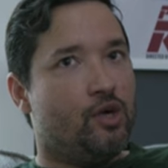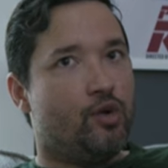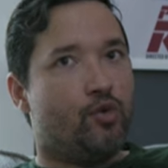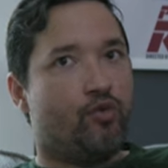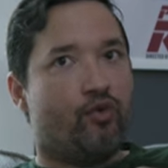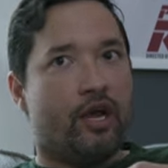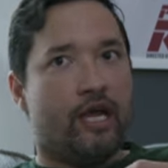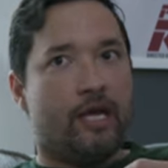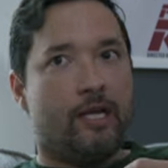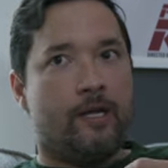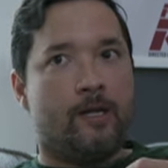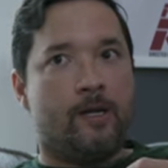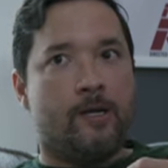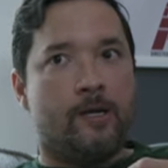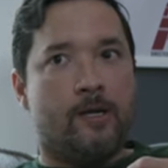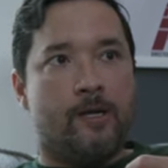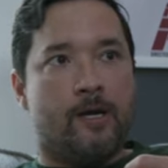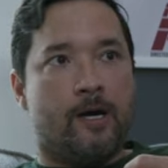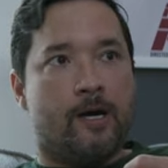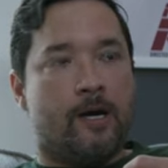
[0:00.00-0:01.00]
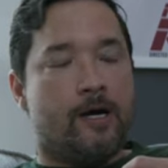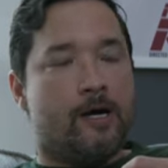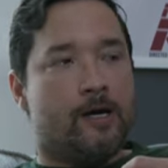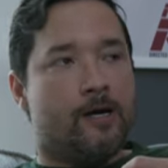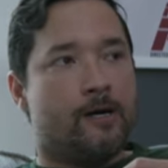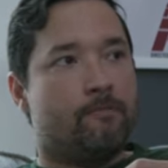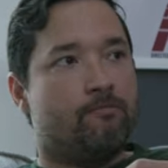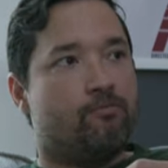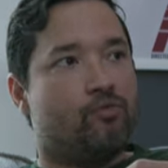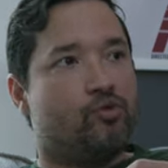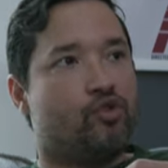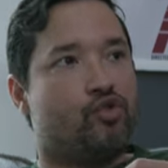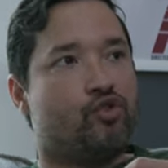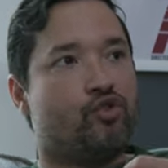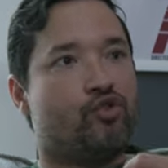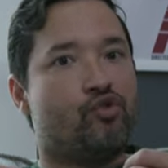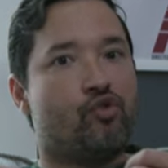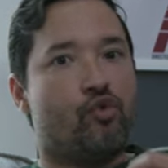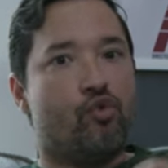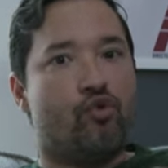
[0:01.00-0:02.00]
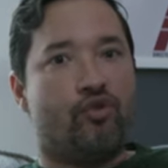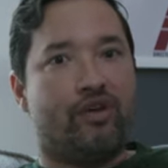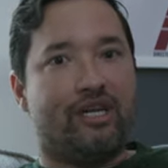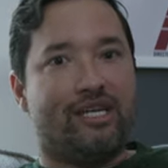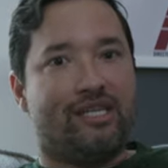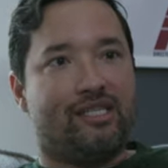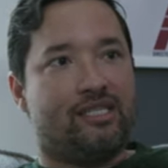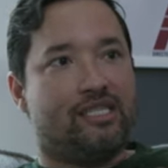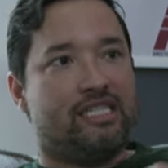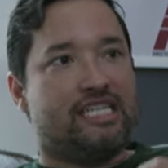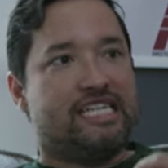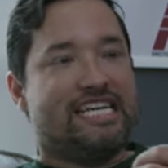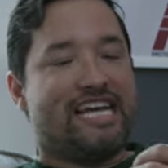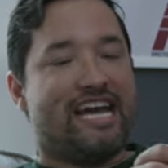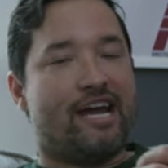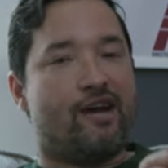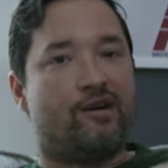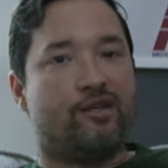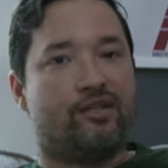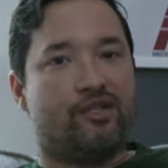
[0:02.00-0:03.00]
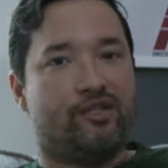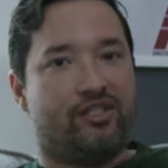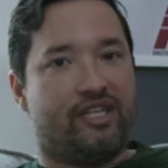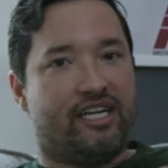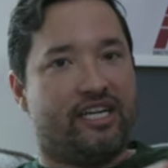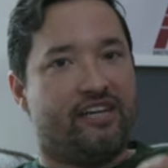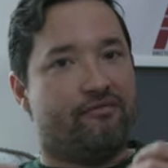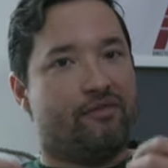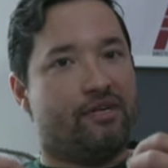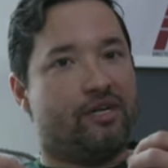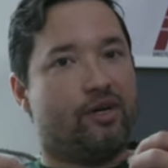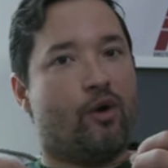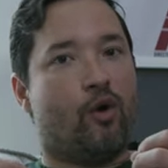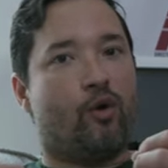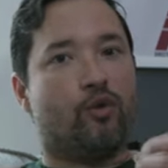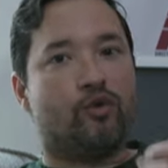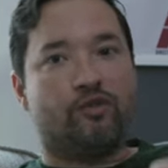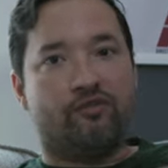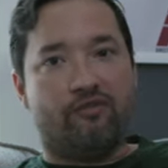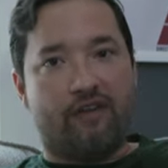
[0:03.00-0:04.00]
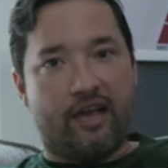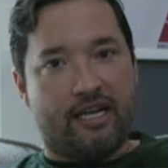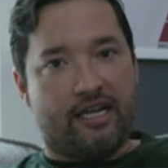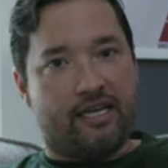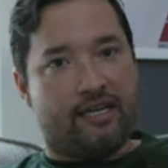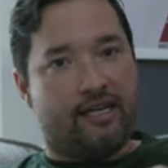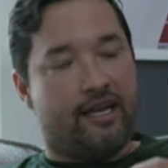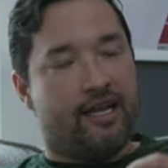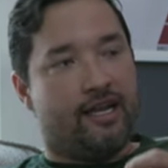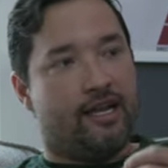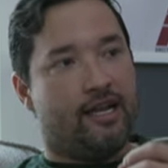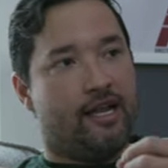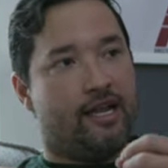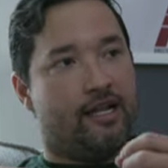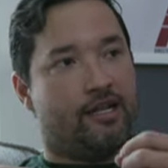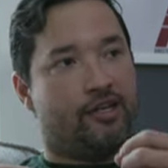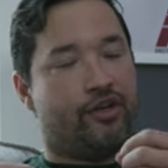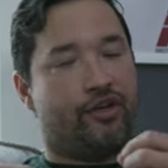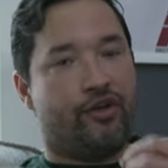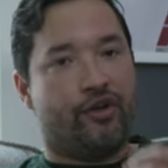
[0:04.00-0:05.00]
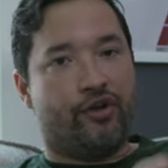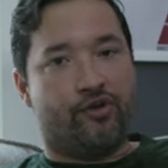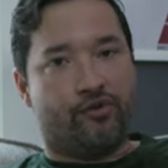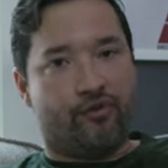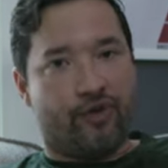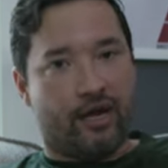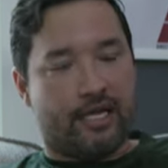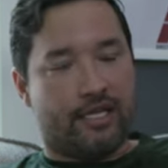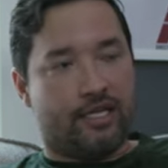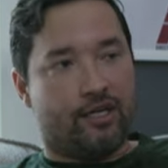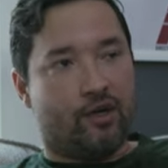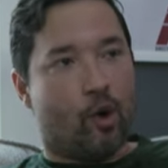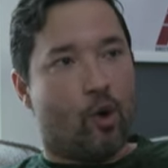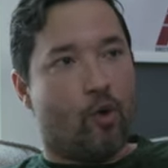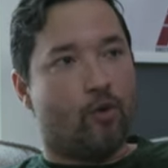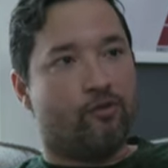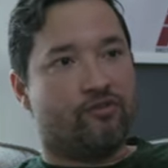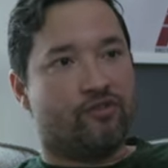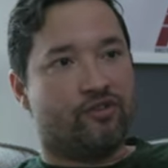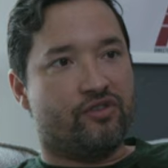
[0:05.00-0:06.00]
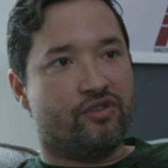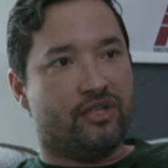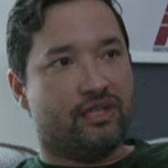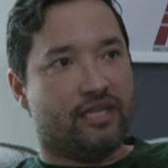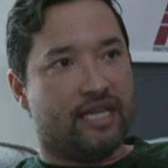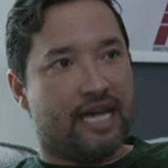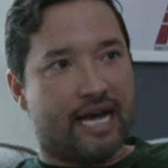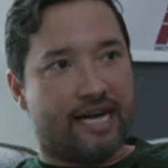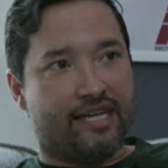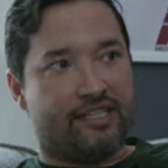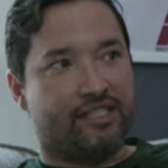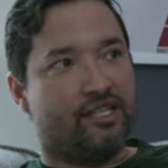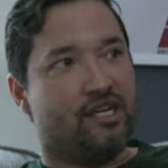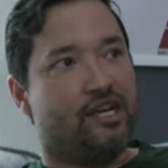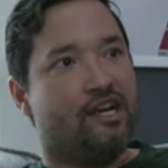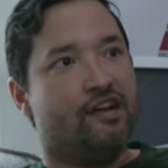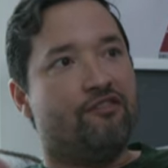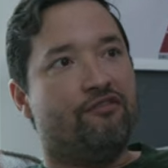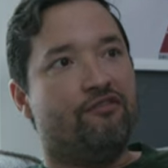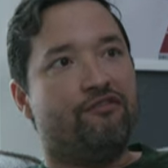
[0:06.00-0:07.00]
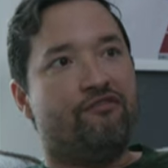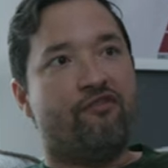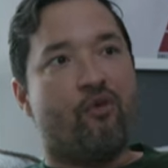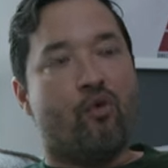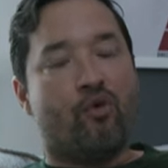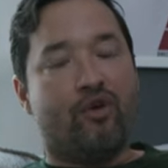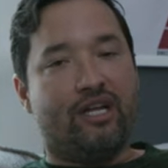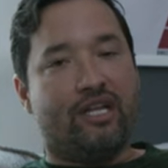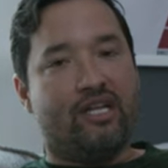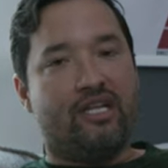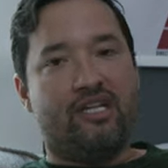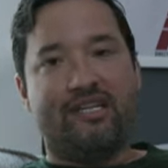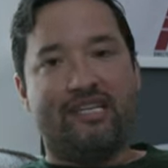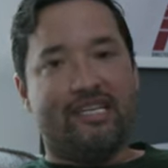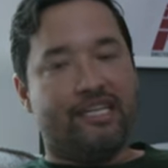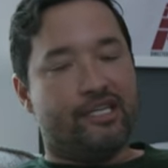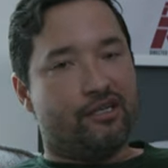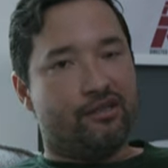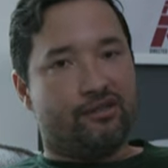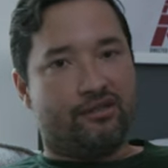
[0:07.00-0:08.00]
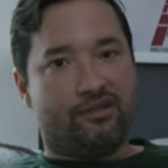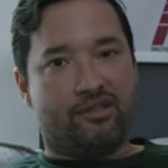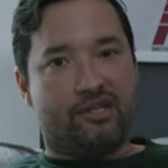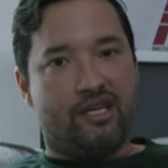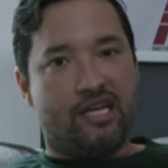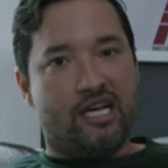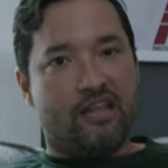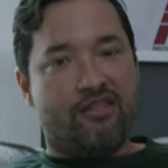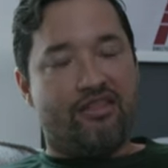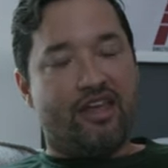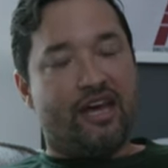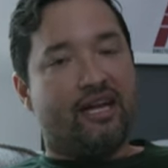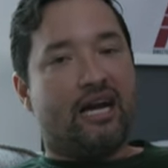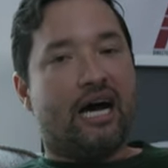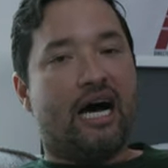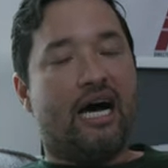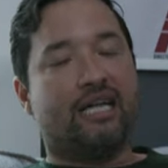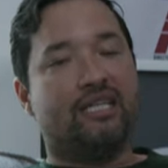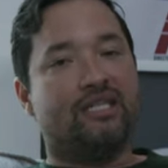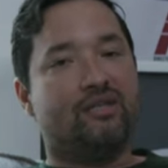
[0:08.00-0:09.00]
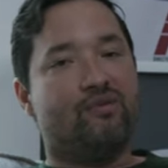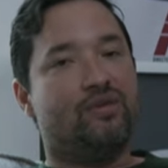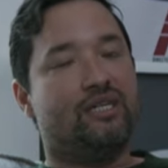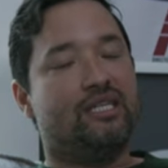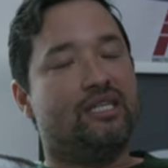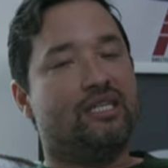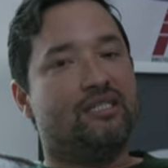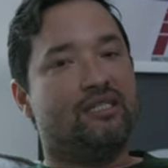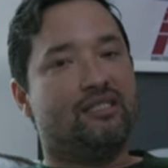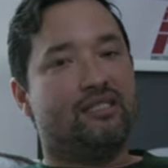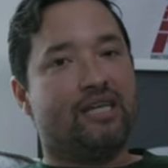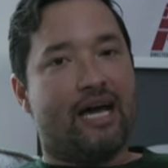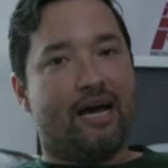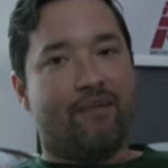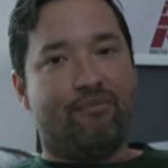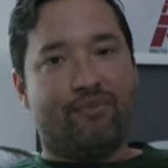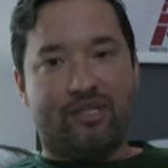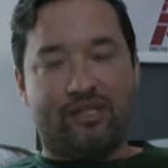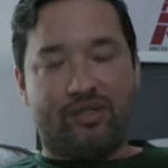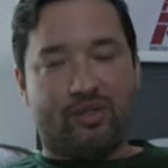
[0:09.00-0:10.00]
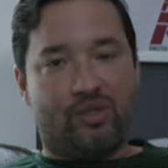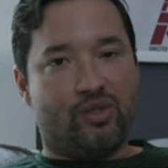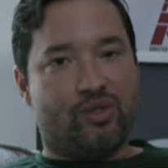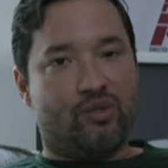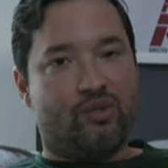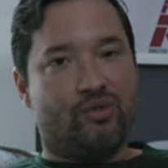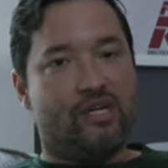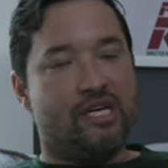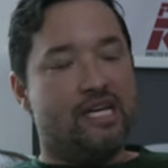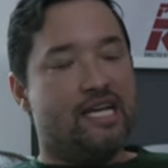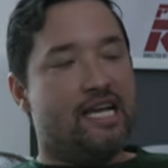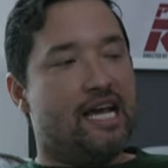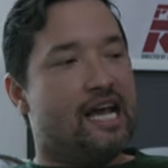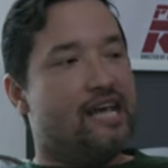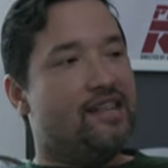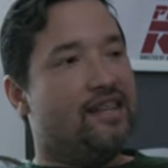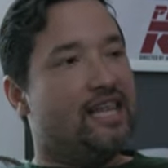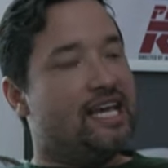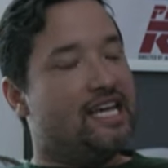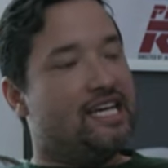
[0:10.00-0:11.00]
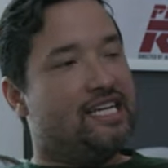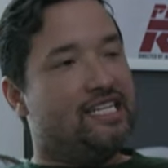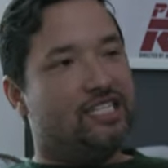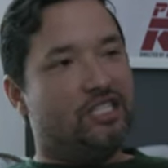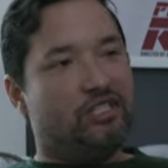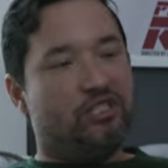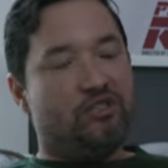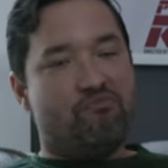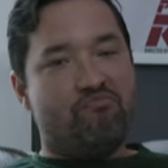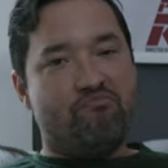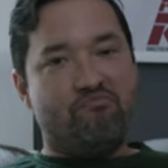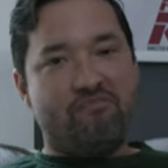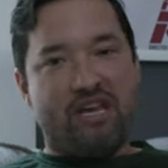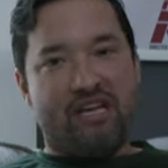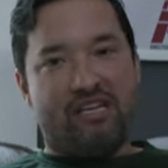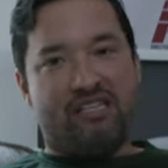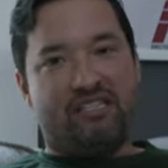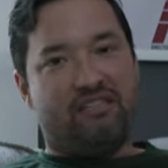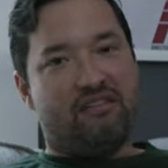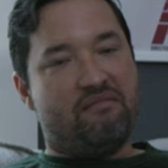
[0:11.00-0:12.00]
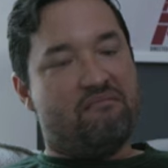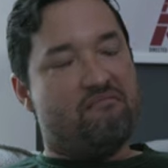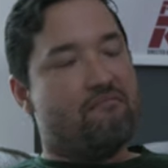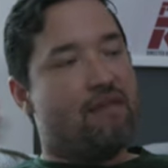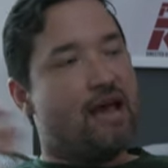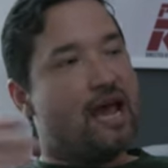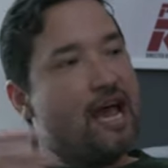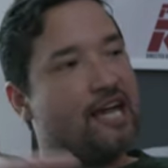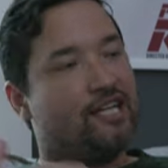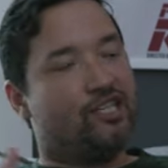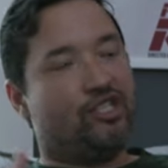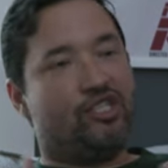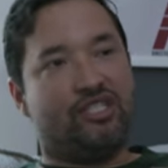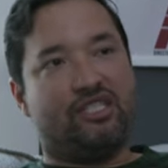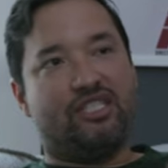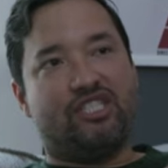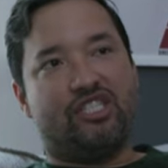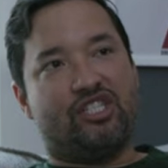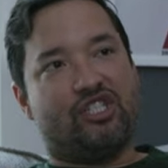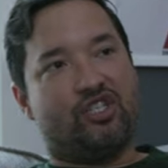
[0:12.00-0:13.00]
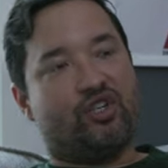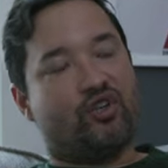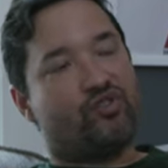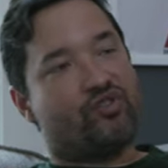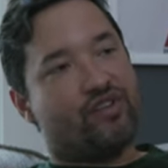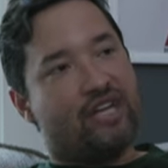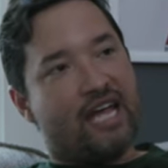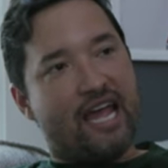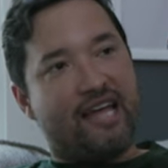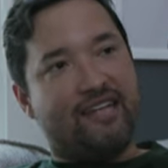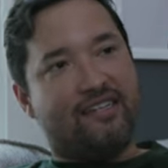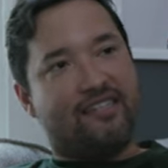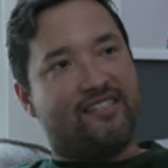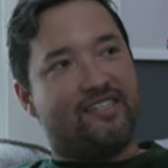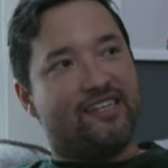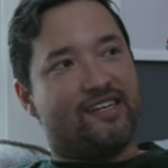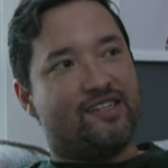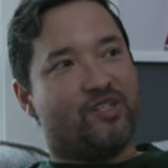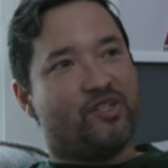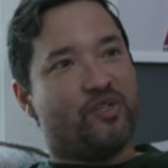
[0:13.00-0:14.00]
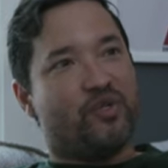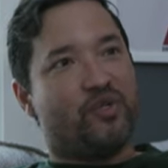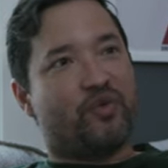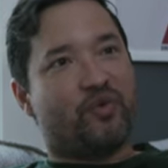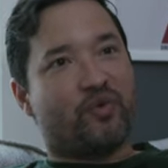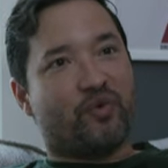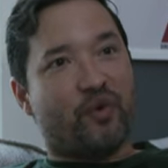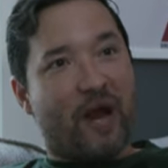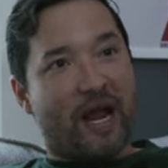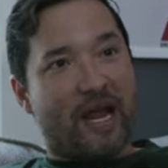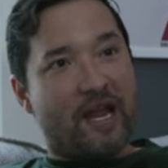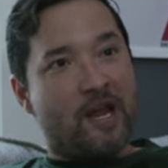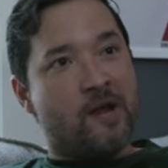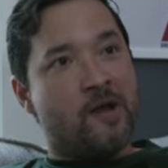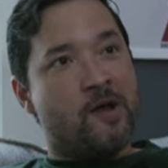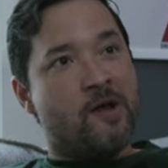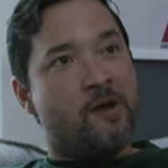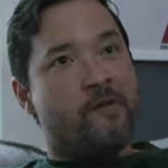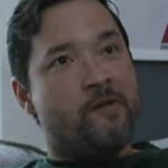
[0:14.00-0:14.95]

great stories and characters that have been cultivated and curated over the last 40 years that Hollywood can tap into, and they can just mix and match and just create such great,